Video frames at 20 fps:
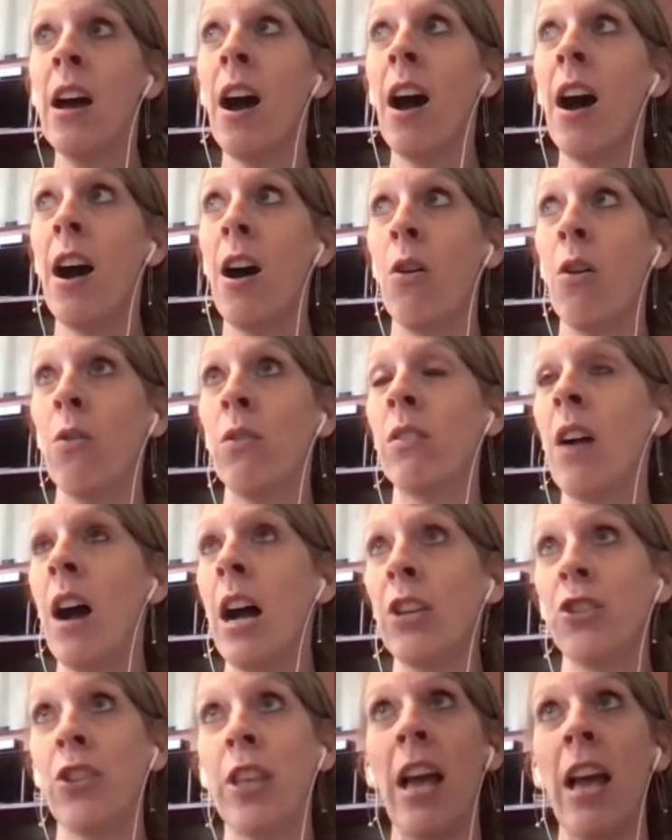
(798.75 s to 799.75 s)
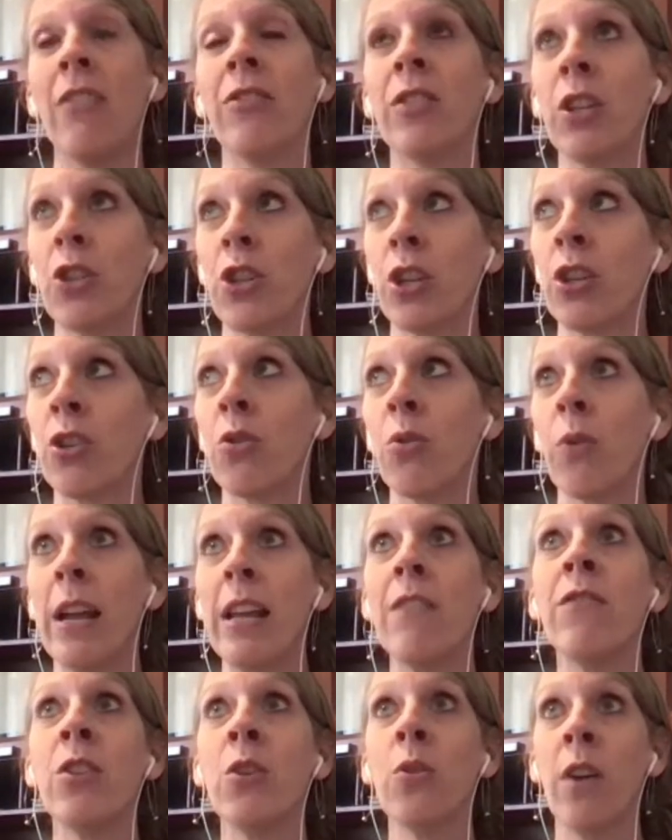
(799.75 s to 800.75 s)
Oh gosh, they have such a
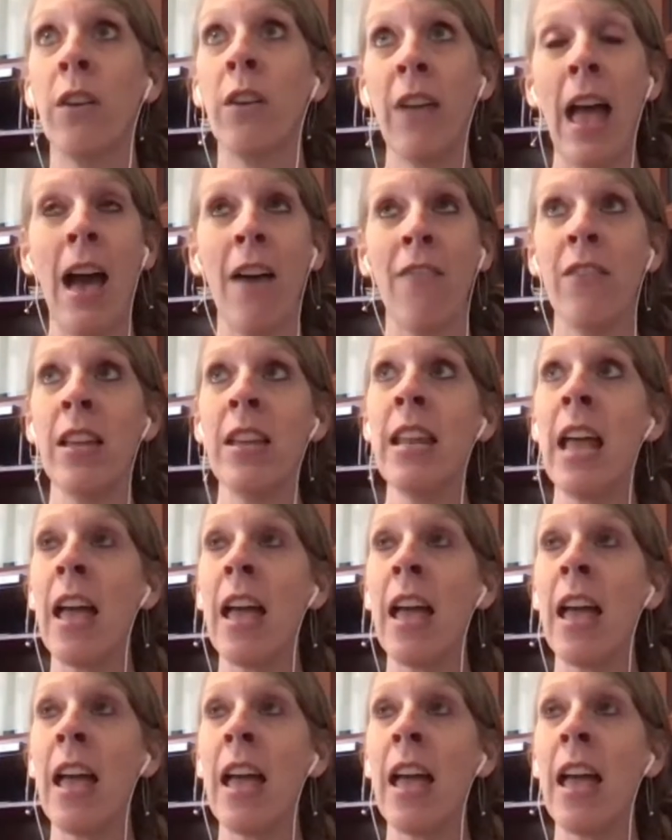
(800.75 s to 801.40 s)
great view of heaven.